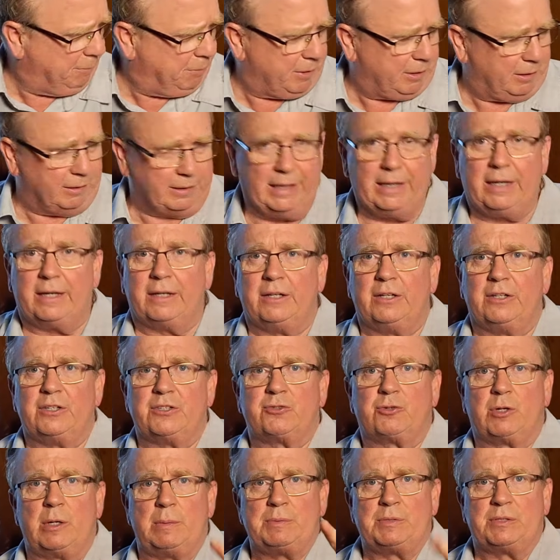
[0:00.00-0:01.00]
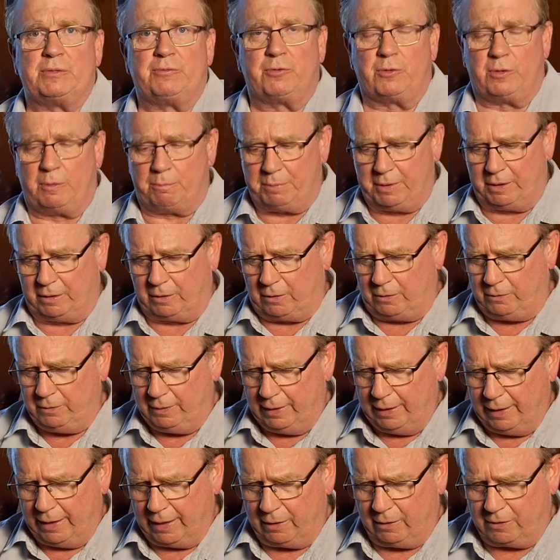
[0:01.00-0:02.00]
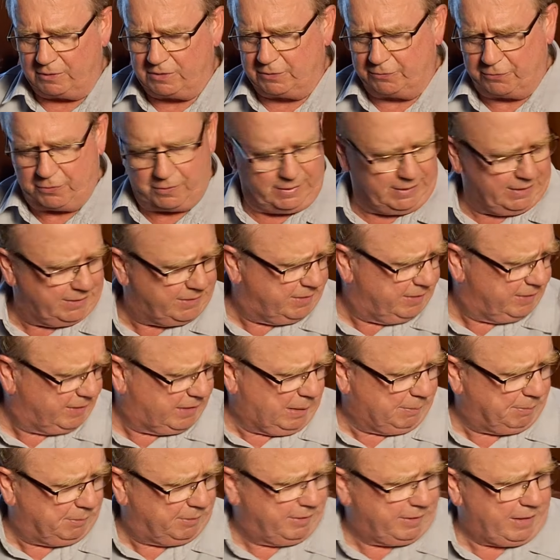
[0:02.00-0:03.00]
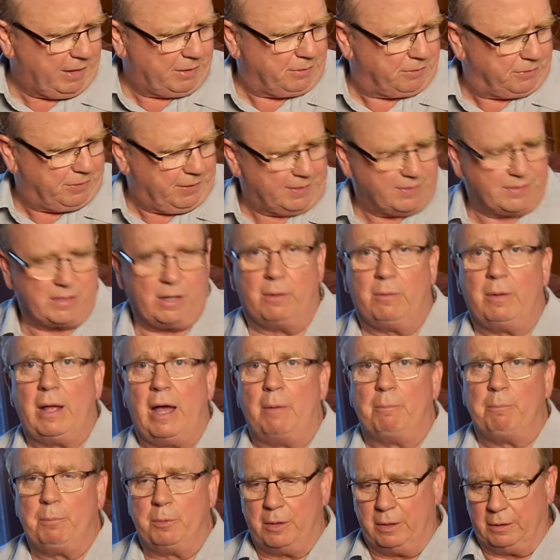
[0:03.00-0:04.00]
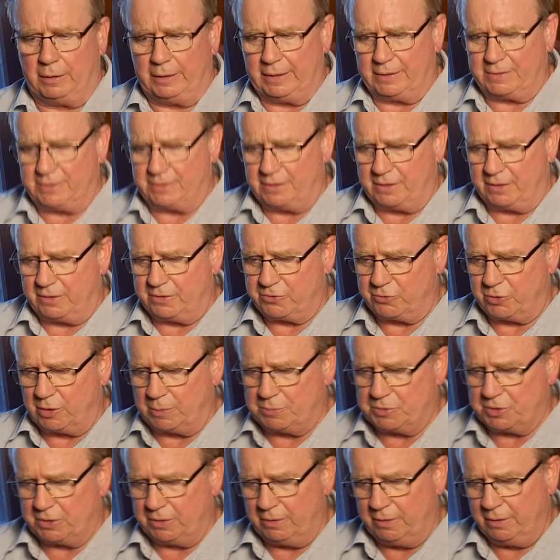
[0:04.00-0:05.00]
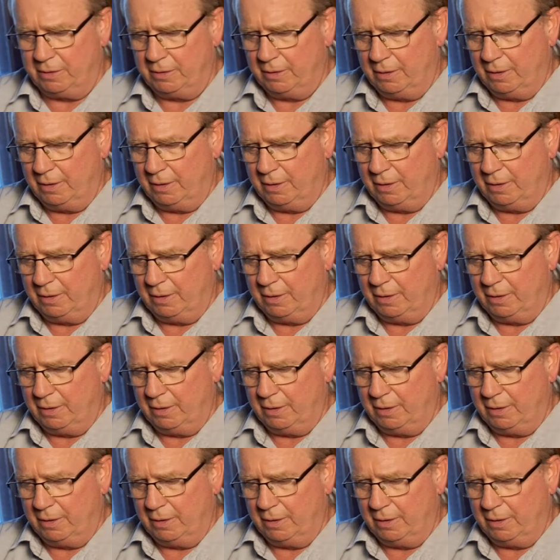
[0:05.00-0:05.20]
put a link in the description for the pillow, and also for this, and a couple of the other things I'll put a links in the description.